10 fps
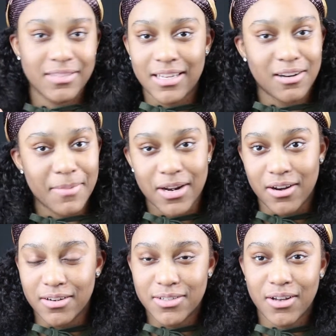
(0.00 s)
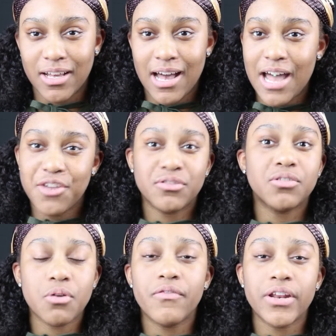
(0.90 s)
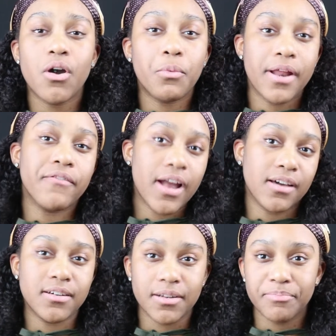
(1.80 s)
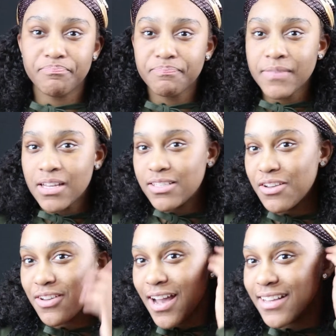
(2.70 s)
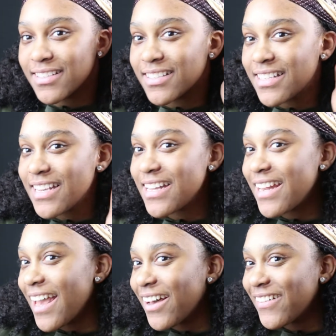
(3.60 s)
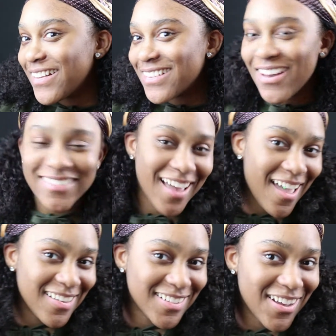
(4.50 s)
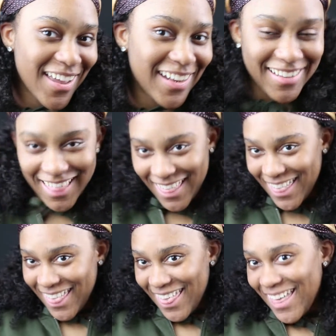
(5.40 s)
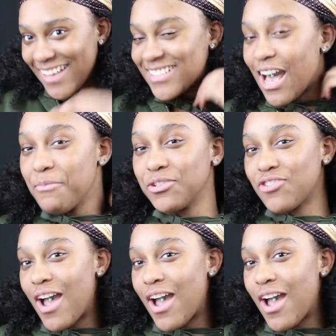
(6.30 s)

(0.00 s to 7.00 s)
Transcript: get on my nerves. So I usually do a video whenever I could. So you guys can see it now. It's all nice, ain't it? So I'm gonna